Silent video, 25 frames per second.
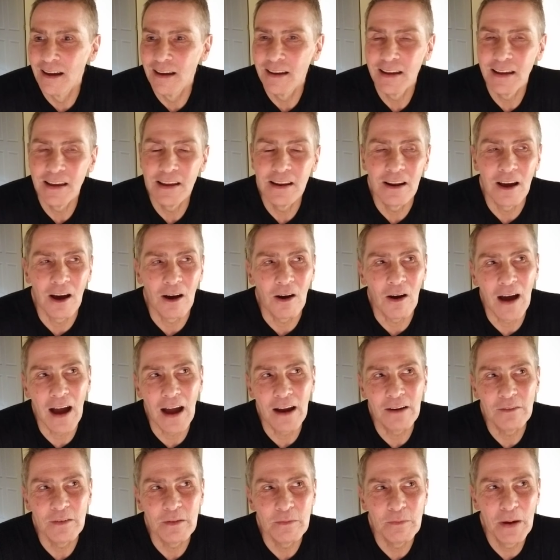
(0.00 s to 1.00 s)
you know, I
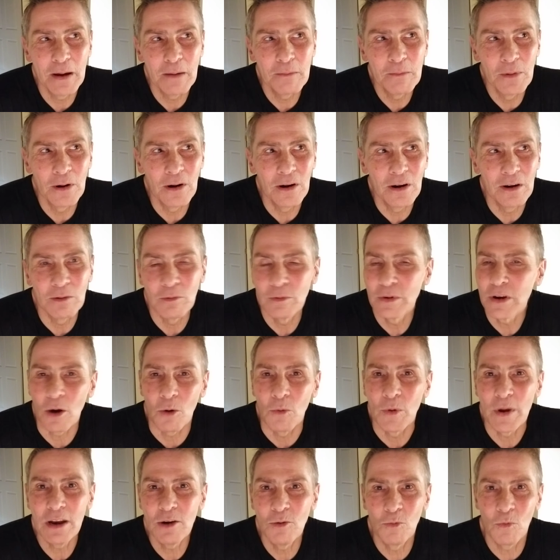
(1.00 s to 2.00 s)
remember, you know,
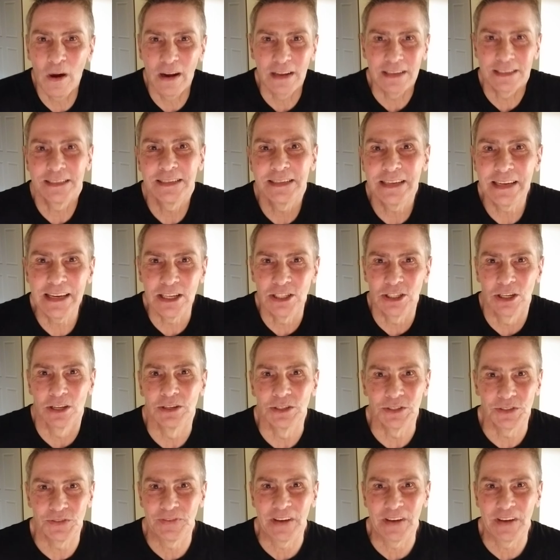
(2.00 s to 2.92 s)
we didn't want to see each other's